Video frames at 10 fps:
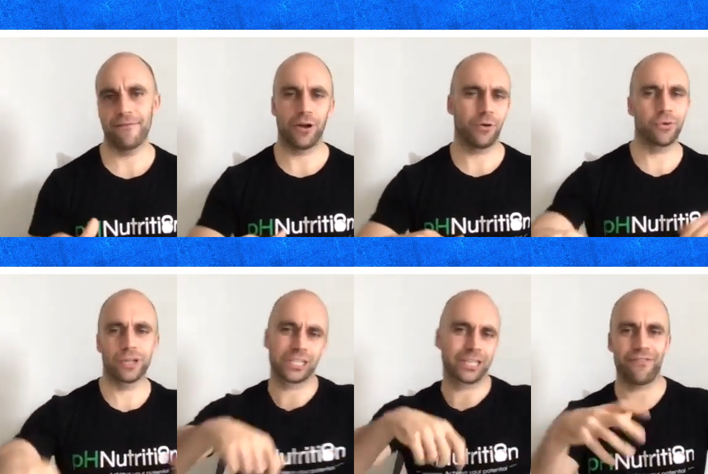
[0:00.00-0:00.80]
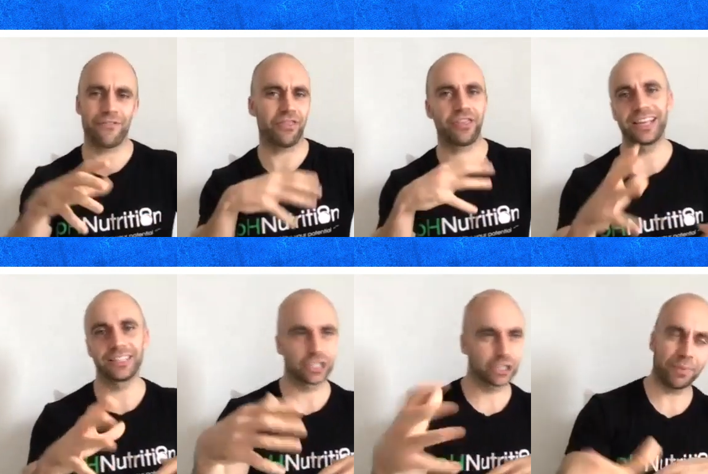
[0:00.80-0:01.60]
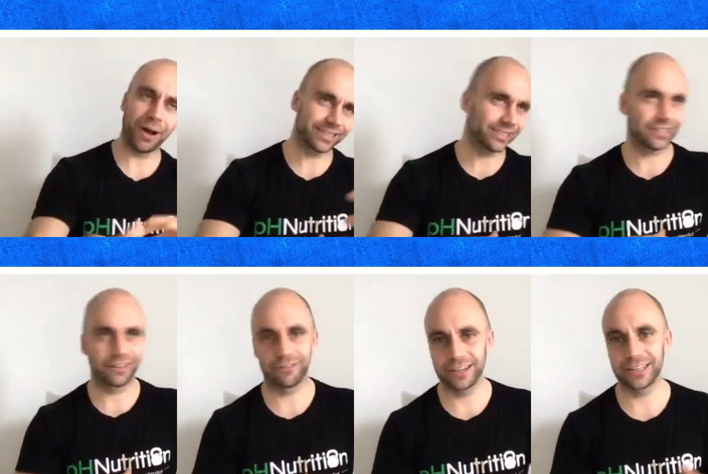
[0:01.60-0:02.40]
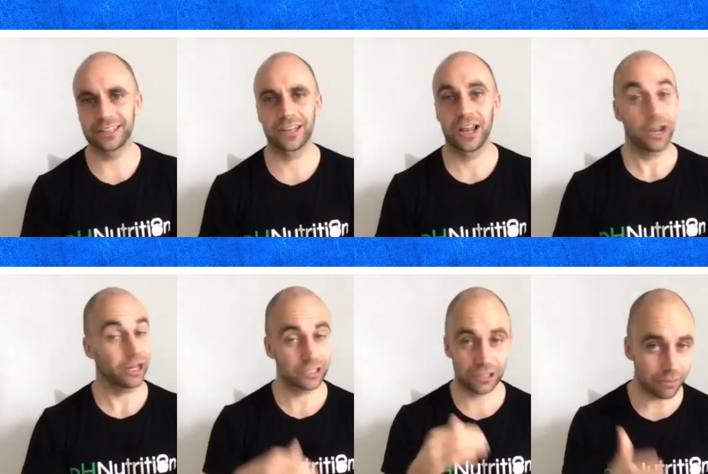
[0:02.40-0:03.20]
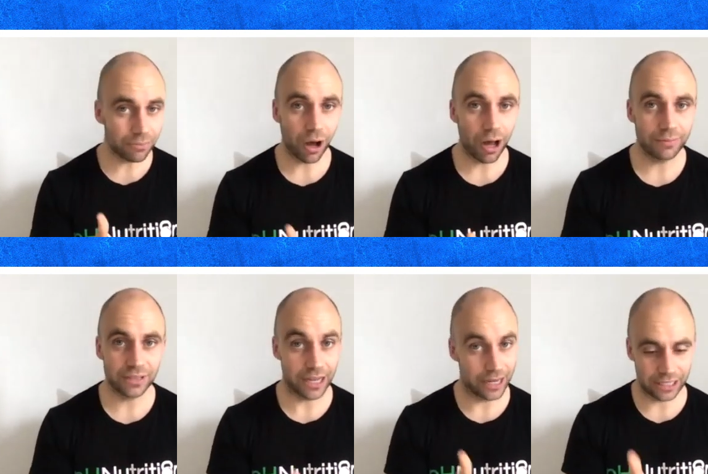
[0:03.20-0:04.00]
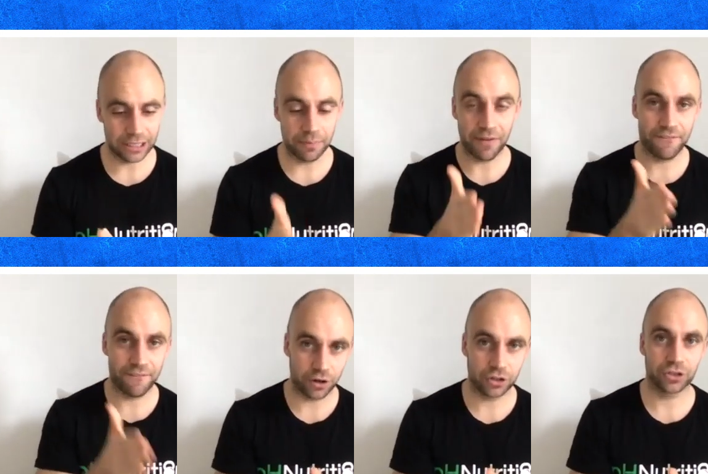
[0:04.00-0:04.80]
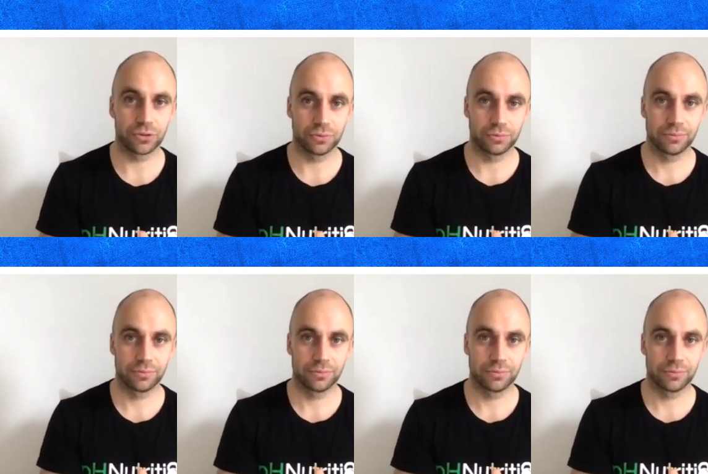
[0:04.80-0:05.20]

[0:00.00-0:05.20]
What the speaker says: all these different things and spices and ingredients. Like, sometimes it needs to be functional.